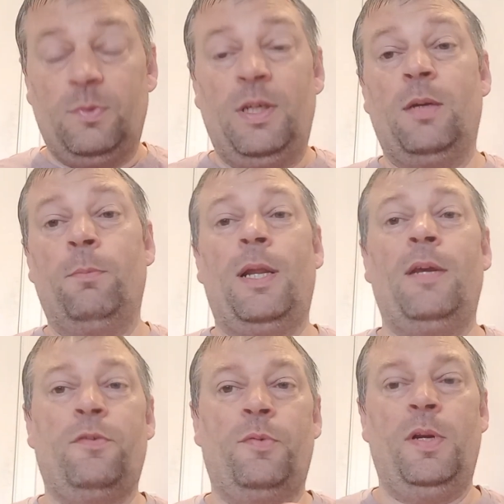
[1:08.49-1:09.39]
it can
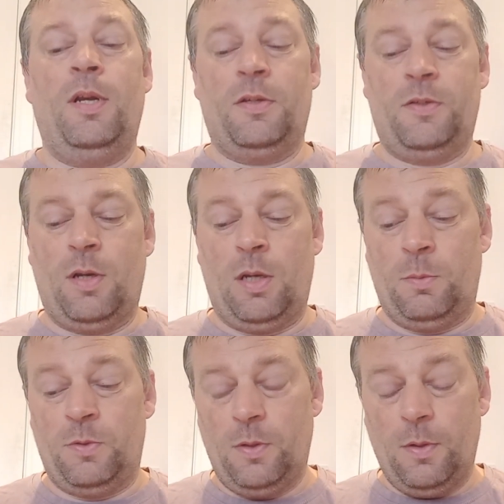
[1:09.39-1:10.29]
play 3DS
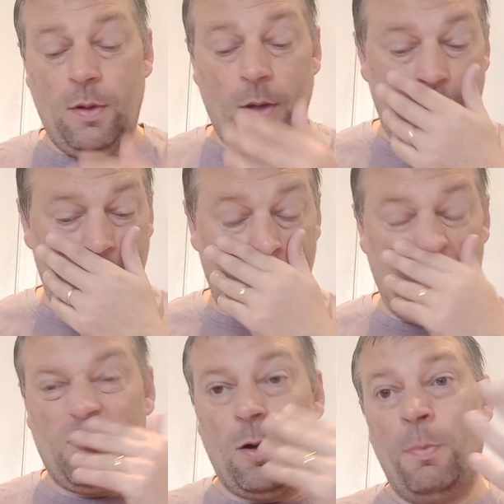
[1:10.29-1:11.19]
games uh,
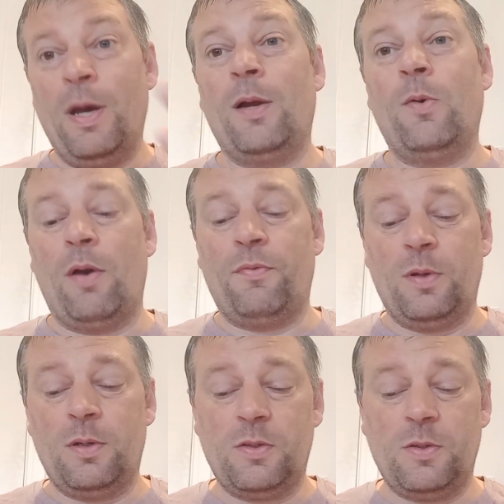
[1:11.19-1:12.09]
it's got better
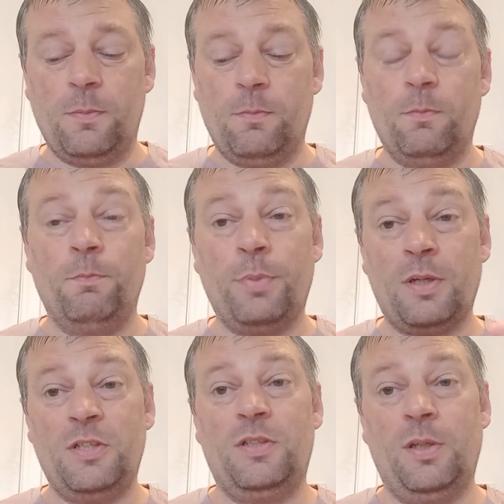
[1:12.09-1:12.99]
graphics but
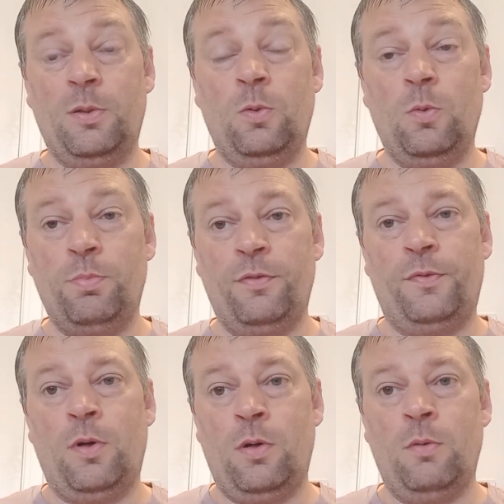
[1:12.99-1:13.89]
I still
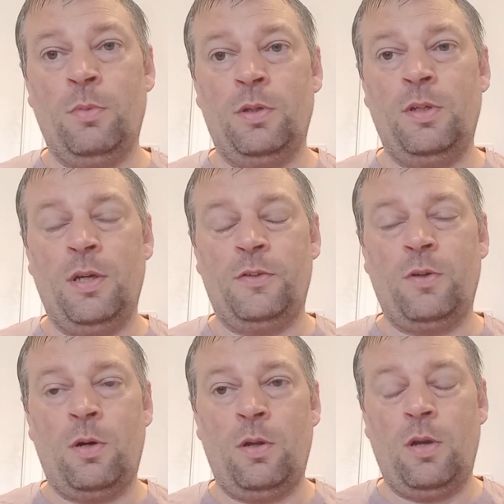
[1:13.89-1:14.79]
prefer my
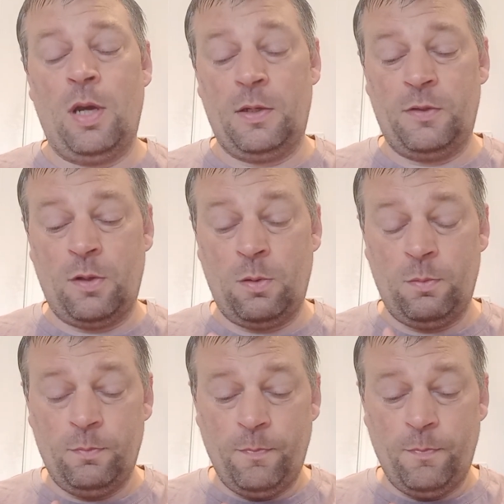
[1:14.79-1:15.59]
DSi XL.